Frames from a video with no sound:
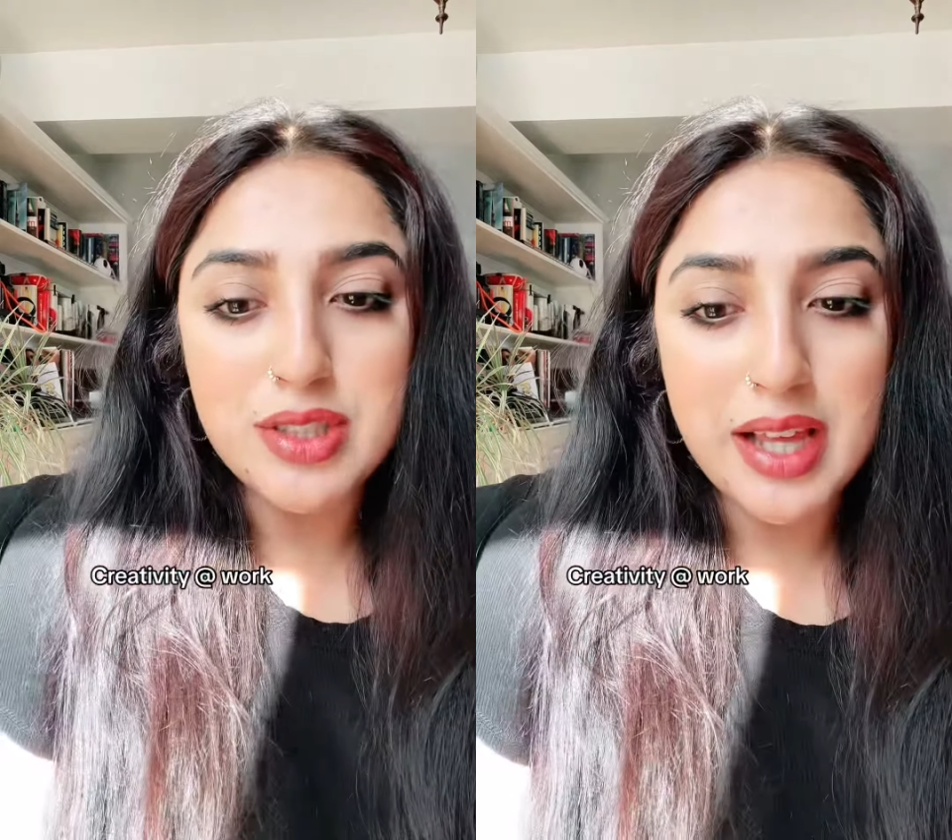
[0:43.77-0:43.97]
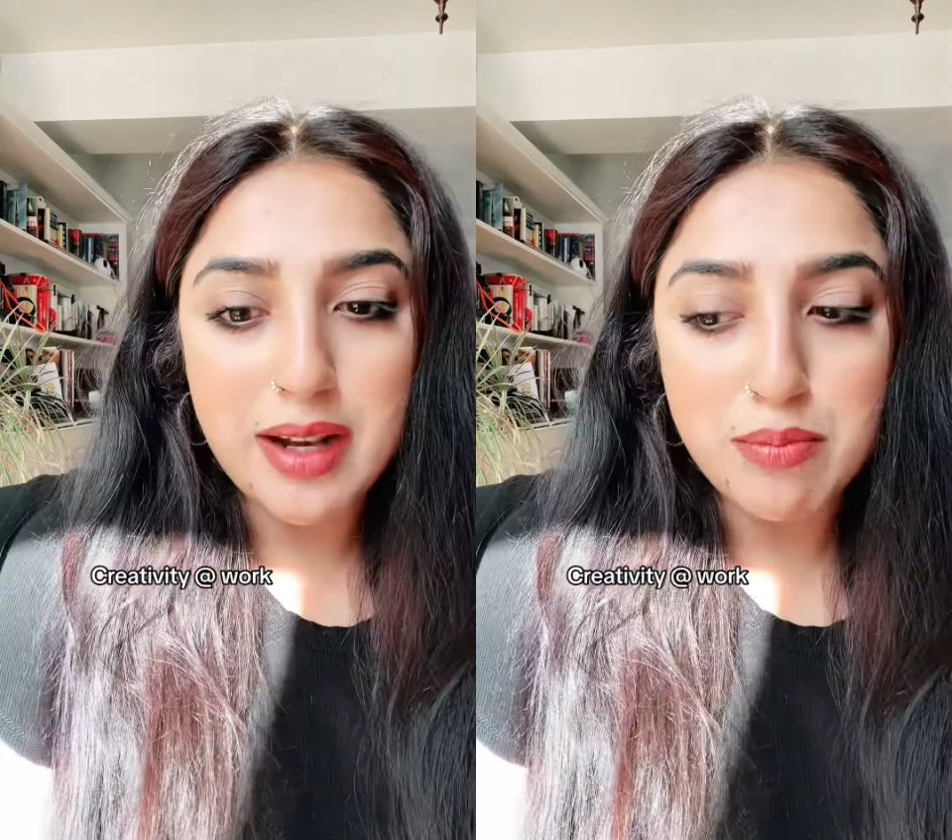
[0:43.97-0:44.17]

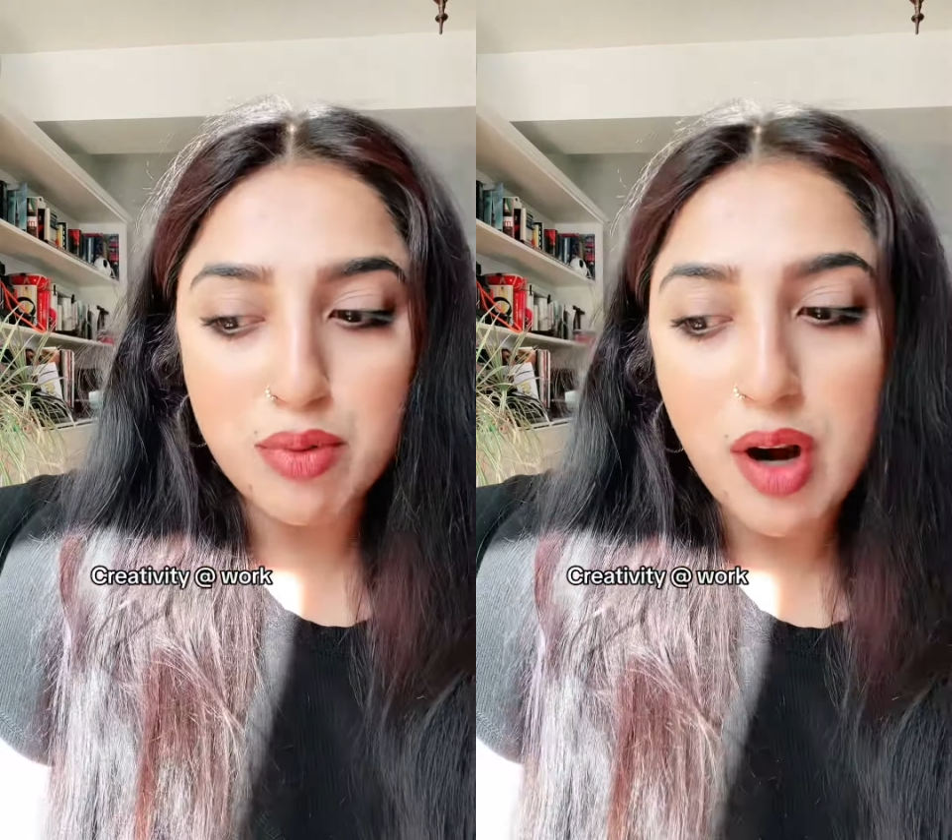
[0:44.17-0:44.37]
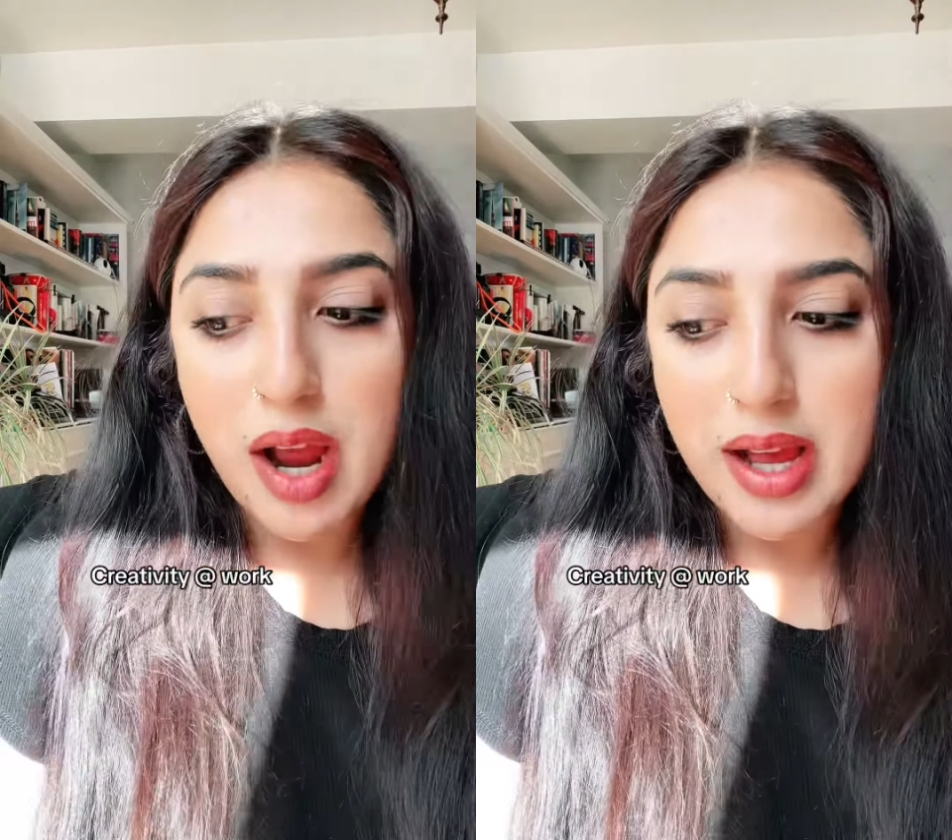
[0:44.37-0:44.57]
and
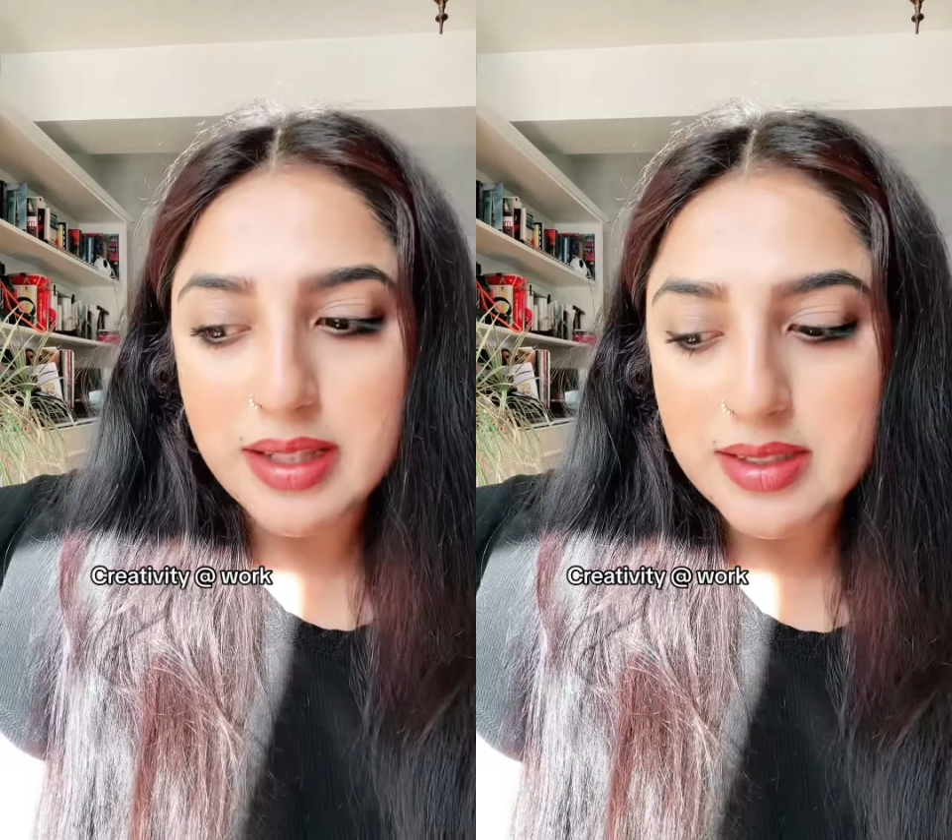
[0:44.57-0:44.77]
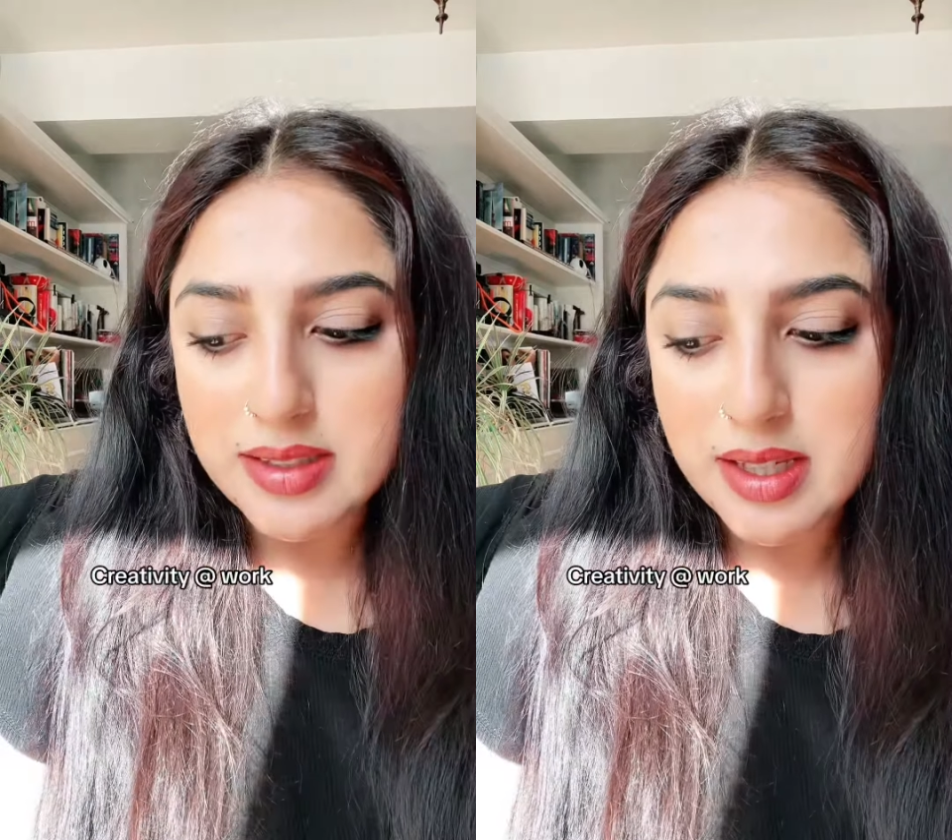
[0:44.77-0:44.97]

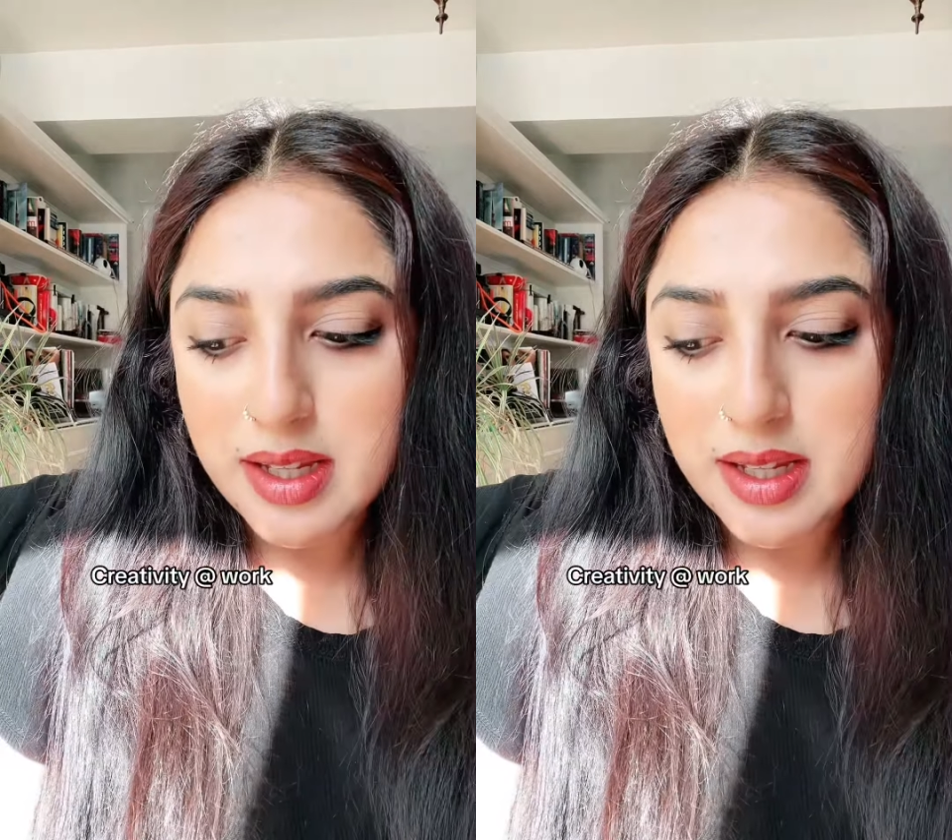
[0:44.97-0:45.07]
brands,